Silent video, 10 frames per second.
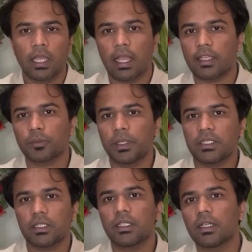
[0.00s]
As
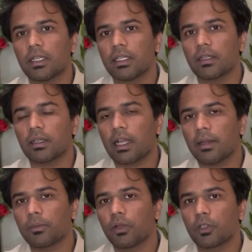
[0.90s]
mentioned earlier,
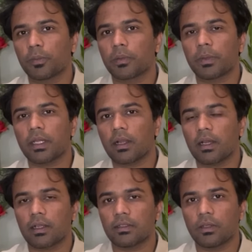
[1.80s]
I'm going to prepare
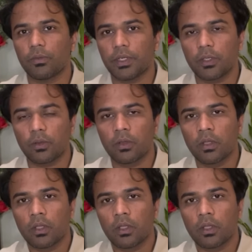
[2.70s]
another video